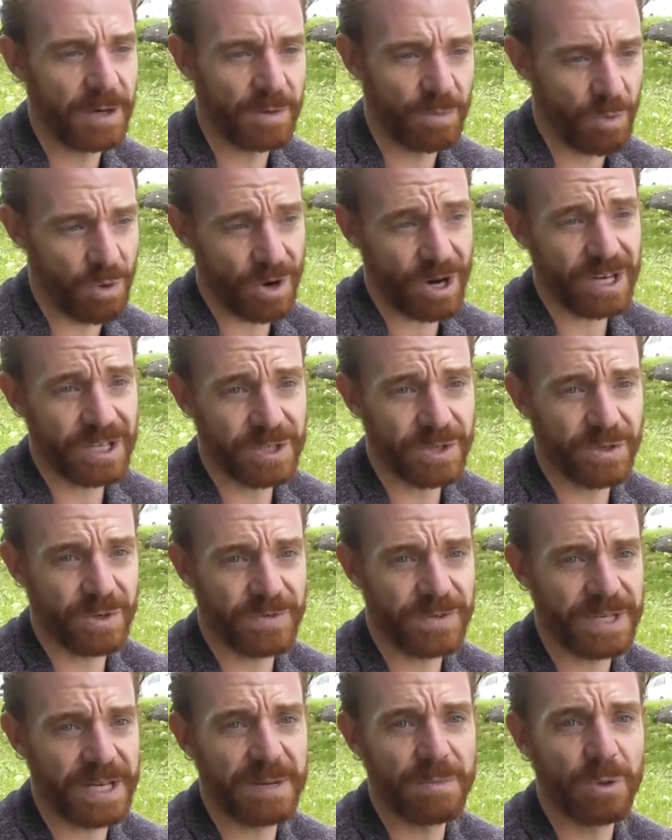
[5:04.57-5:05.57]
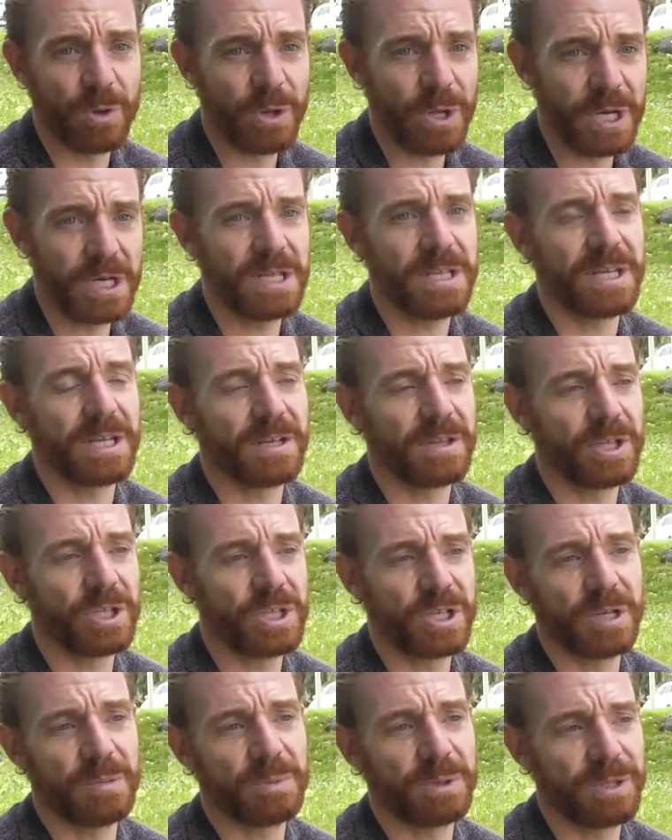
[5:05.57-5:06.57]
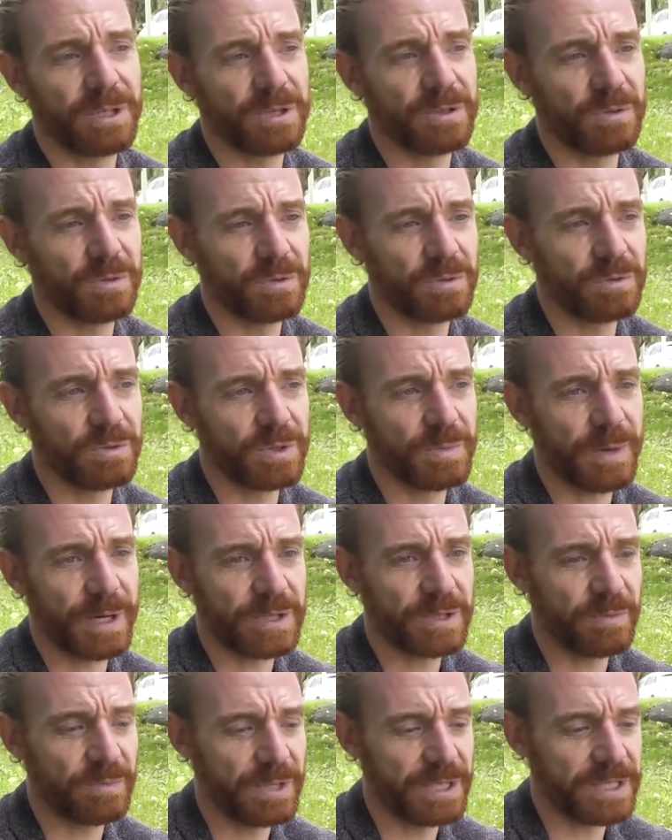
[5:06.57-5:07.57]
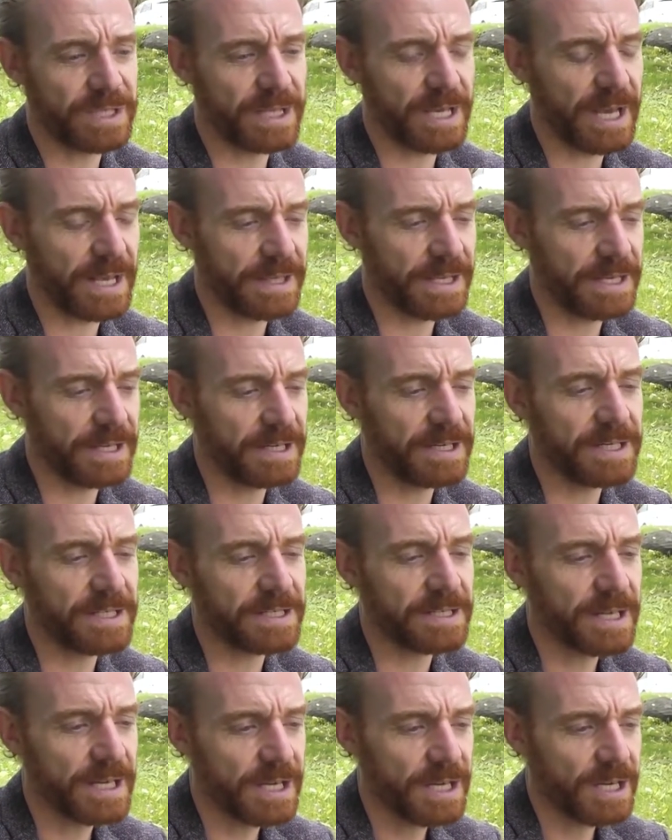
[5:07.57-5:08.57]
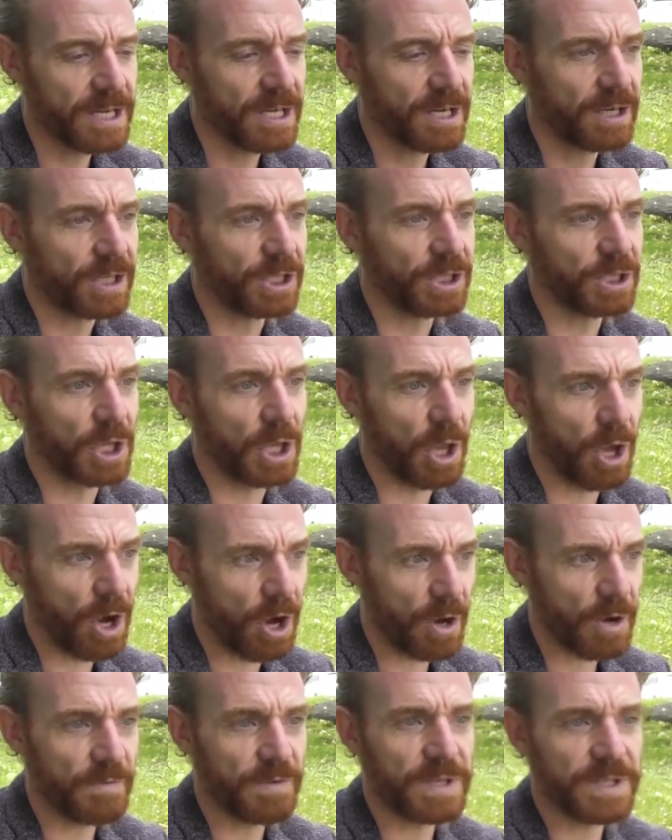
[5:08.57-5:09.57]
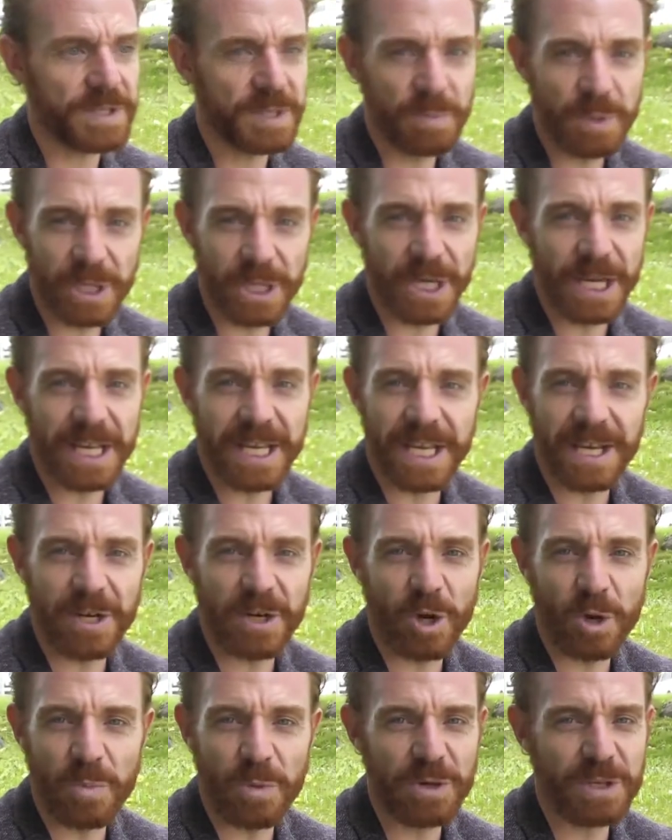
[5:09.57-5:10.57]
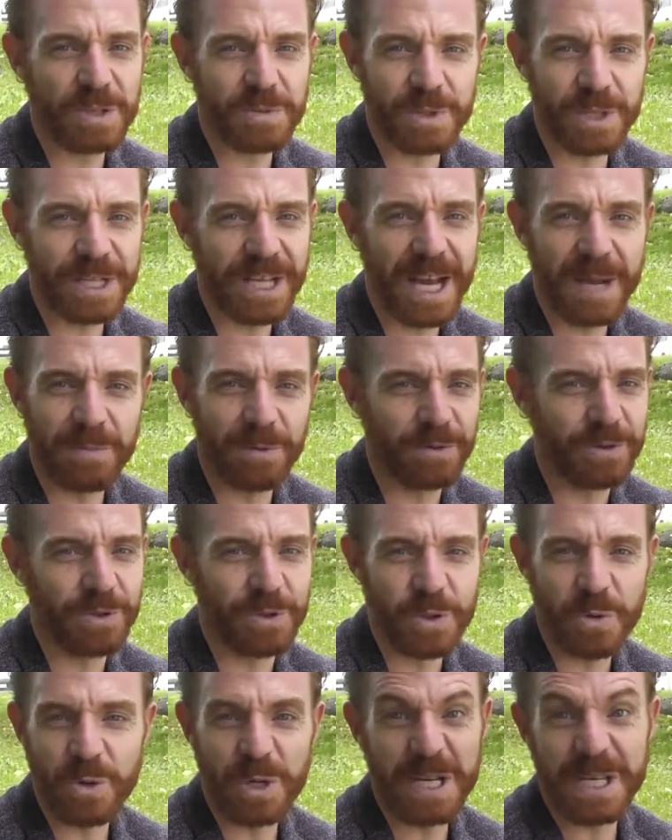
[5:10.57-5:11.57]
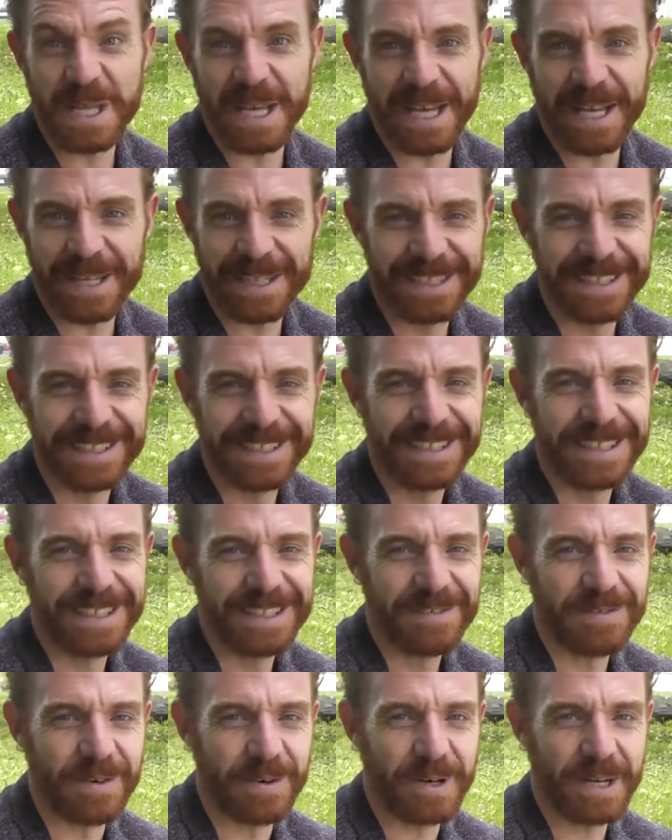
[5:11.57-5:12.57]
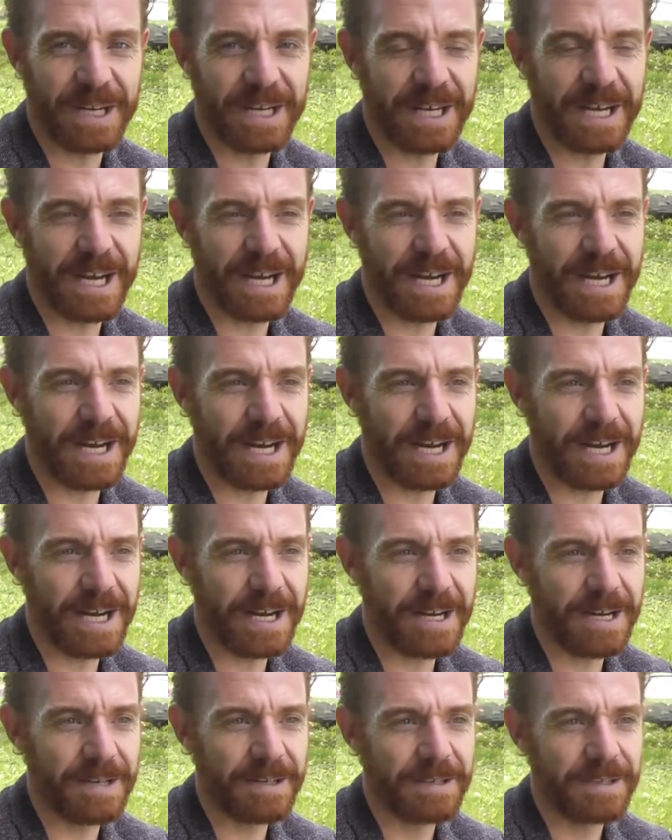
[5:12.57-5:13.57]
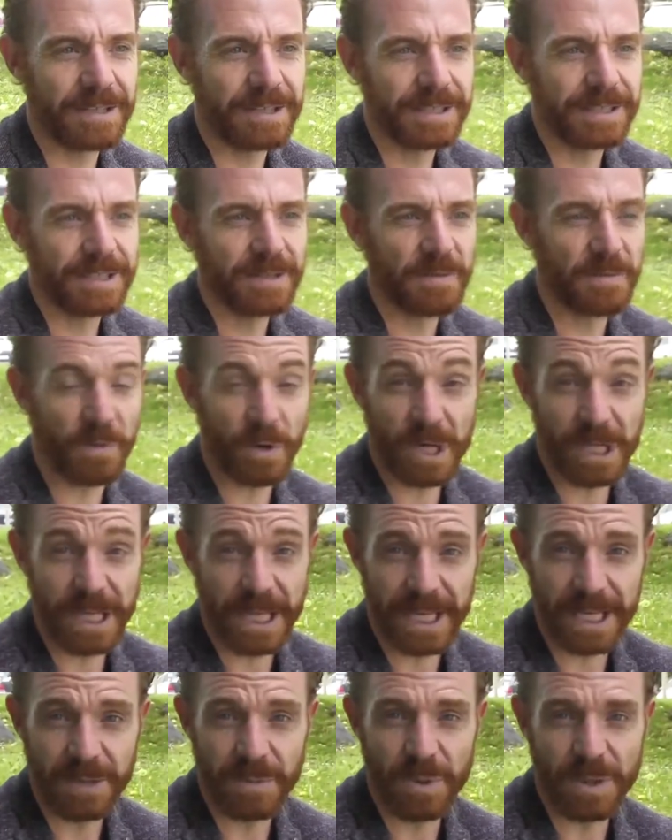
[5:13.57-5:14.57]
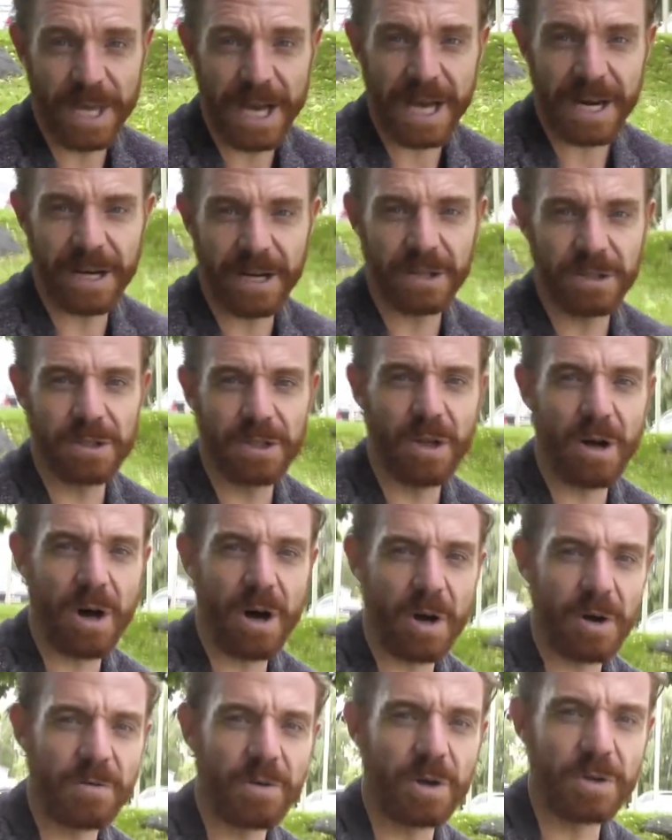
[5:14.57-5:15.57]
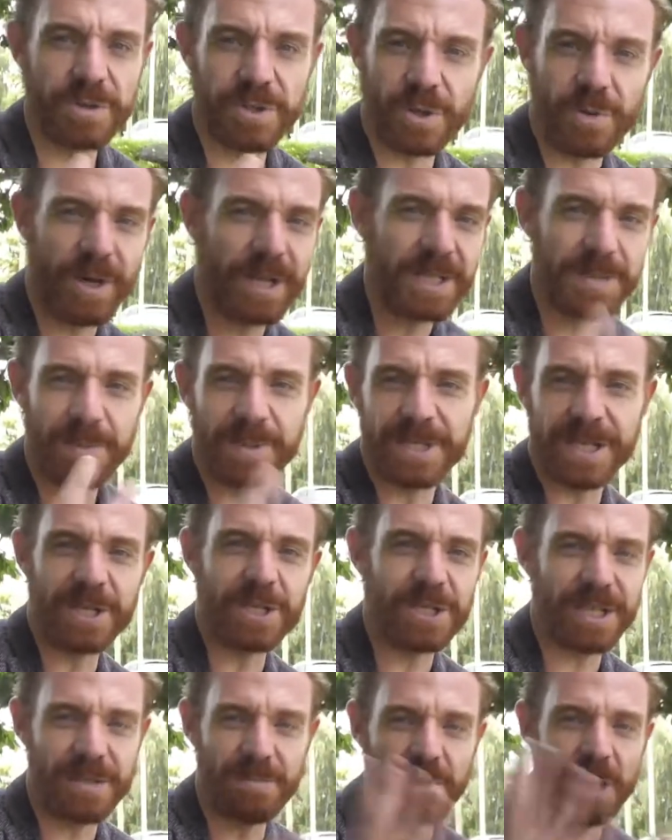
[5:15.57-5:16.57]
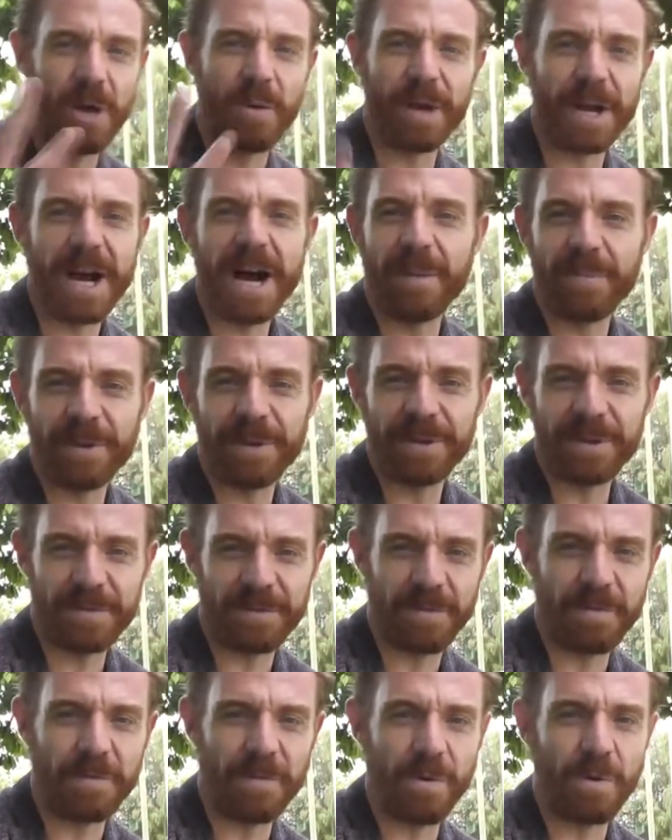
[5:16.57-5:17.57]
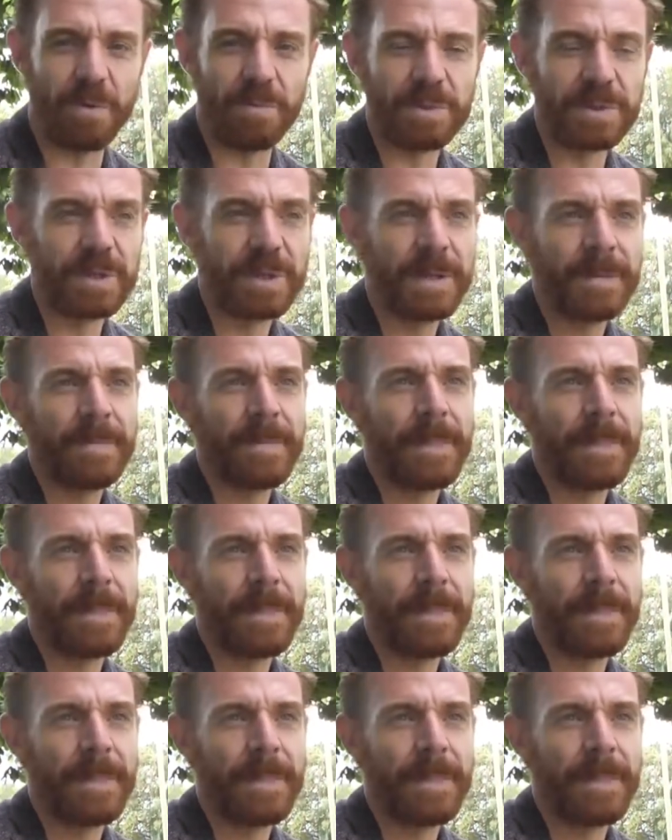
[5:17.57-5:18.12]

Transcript: and what I sort of see more than anything on the geopolitical spectrum is that there is a lot of instability and nobody's really able to do anything very uh, freely without a lot of consequence potentially blowing up in different forms.